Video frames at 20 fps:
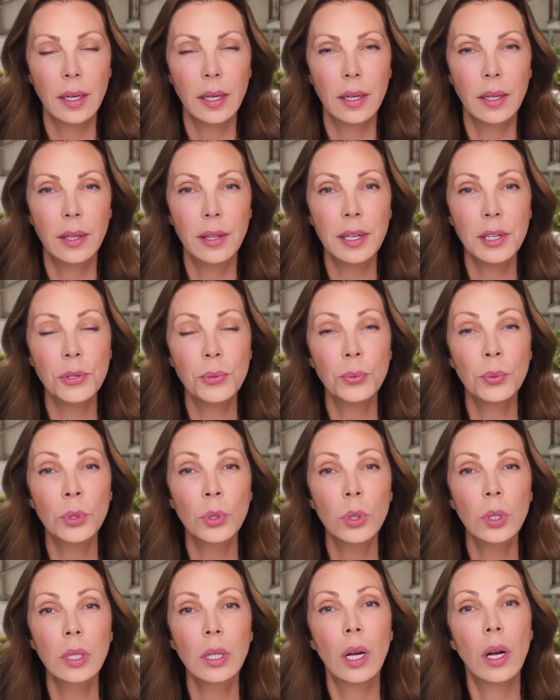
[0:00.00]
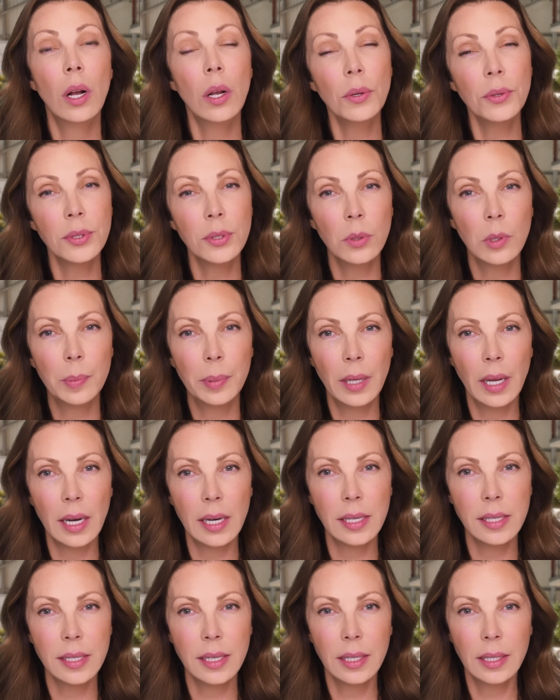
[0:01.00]
This rule also
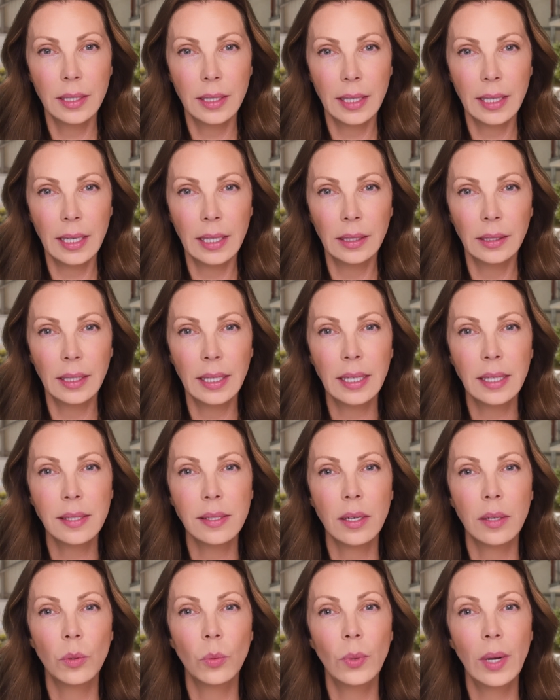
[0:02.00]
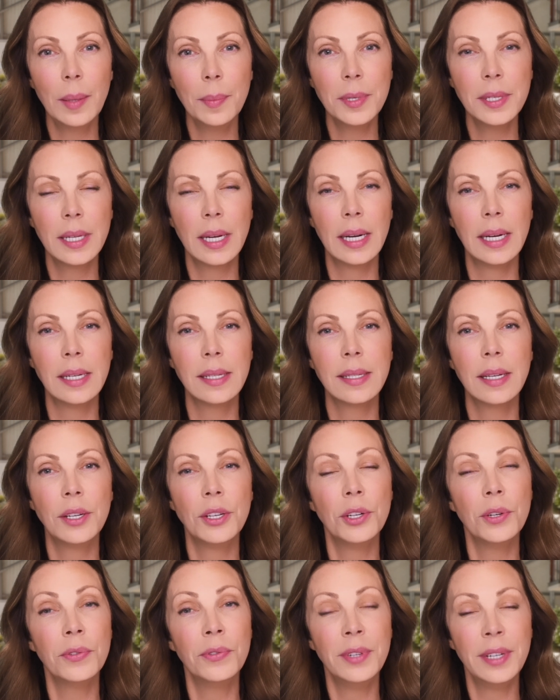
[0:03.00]
applies to clicking links on websites that
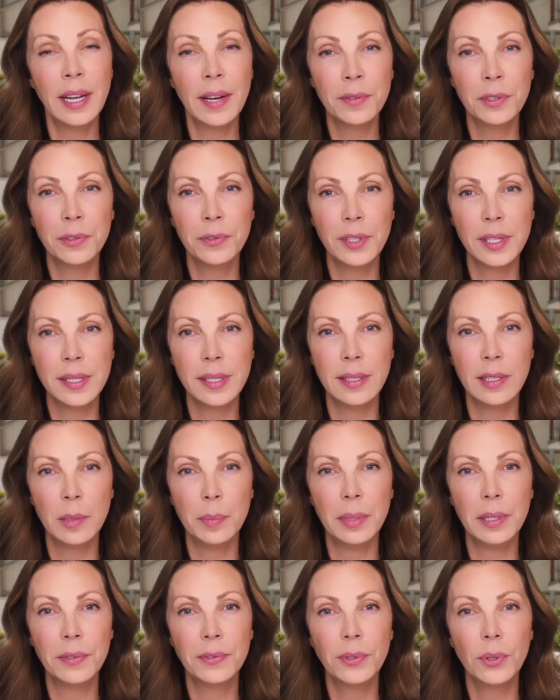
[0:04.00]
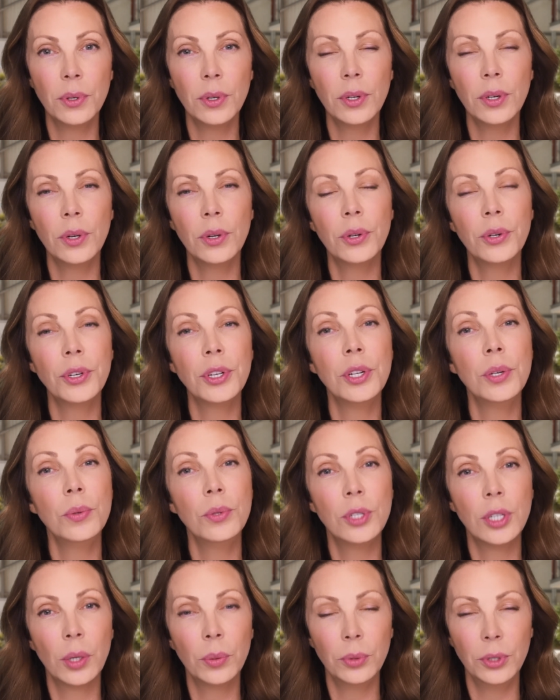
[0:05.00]
you've never visited before or you
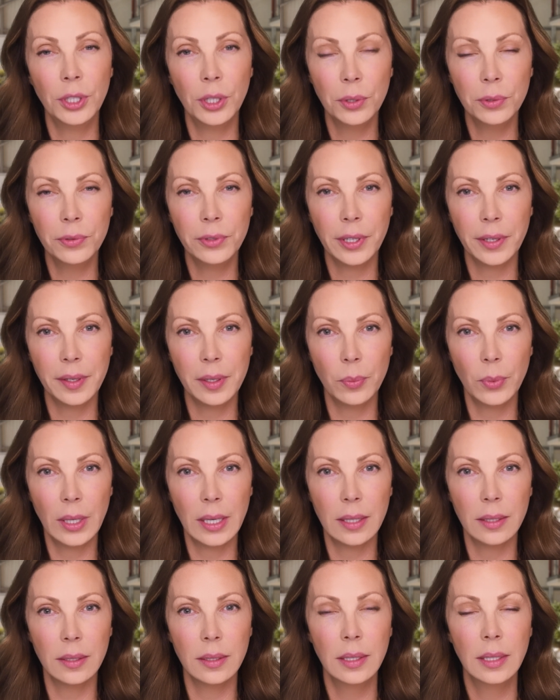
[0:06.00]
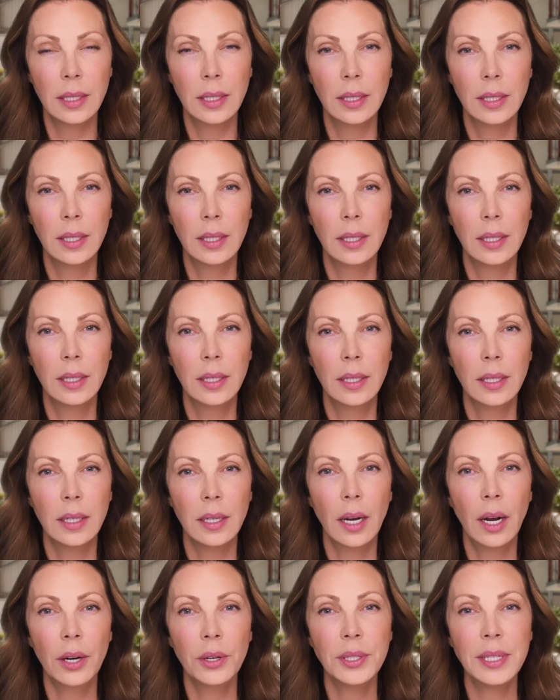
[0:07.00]
don't know very well.
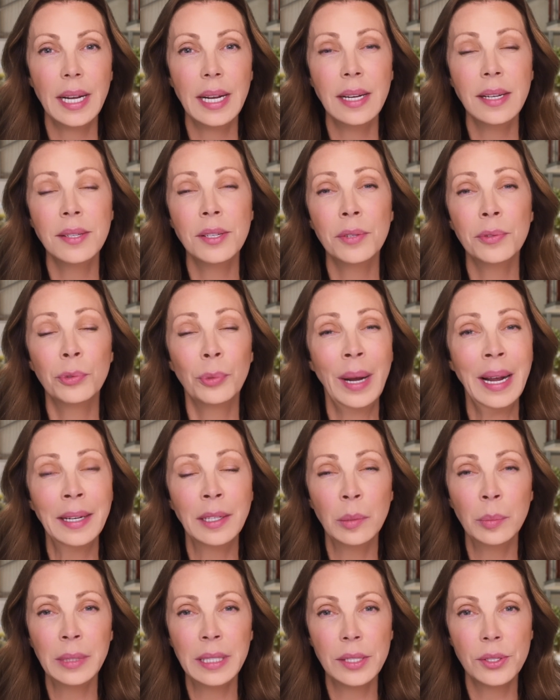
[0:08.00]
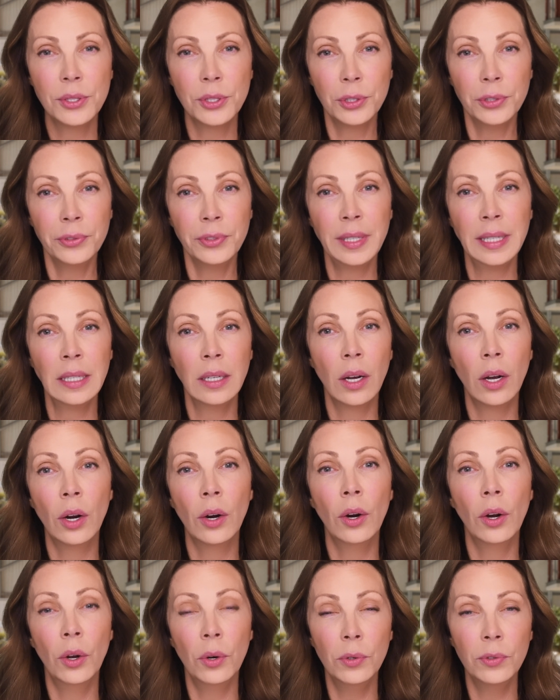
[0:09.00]
Our days of randomly surfing
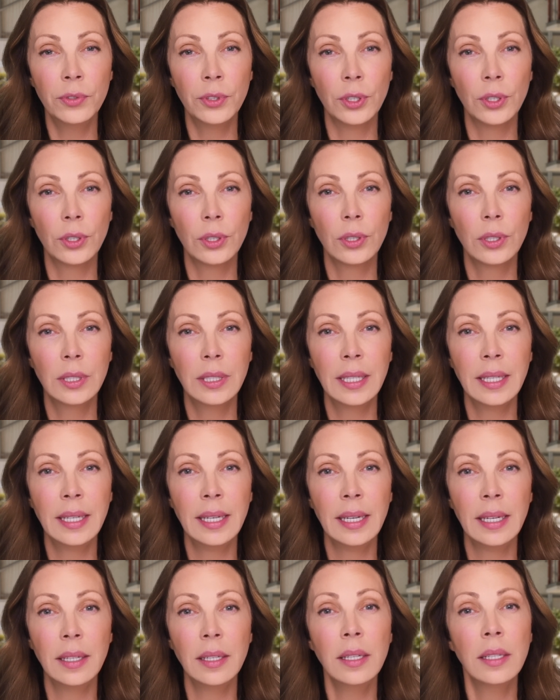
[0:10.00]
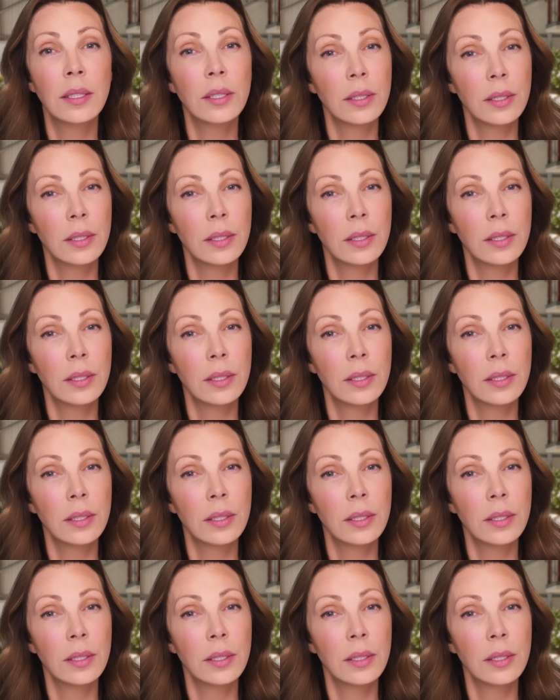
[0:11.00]
are over. Clicking